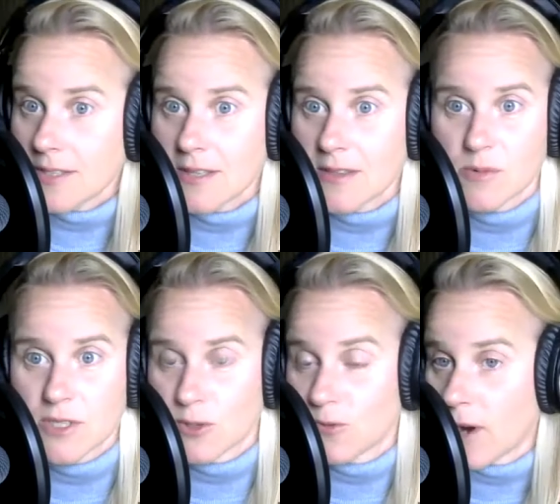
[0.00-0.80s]
I think it was
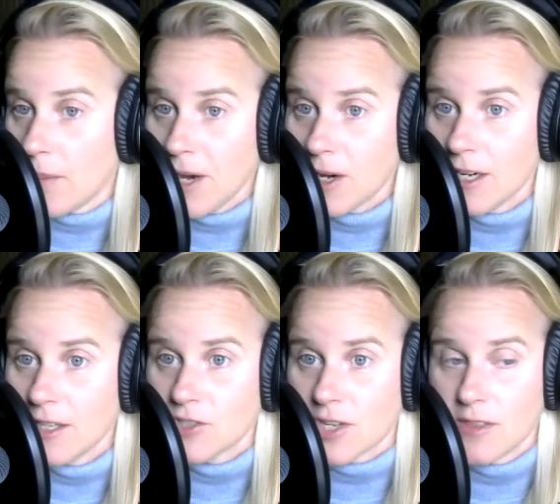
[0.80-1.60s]
good for our
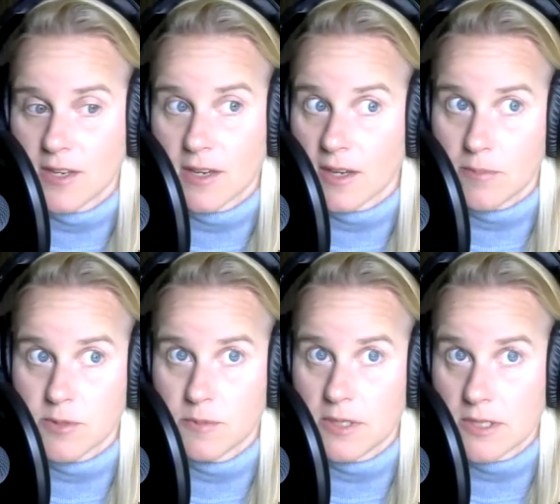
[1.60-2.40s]
marriage. I think it kept
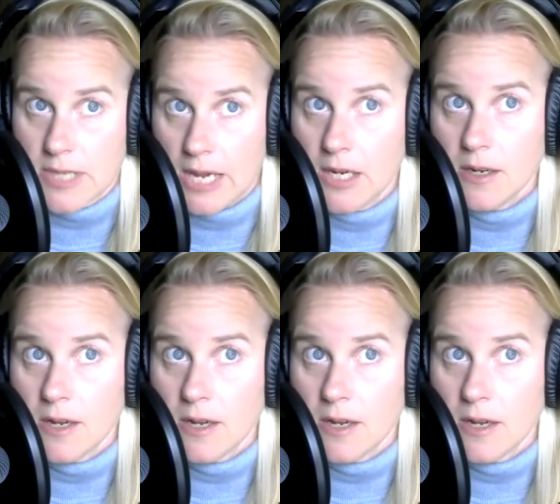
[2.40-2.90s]
me sane.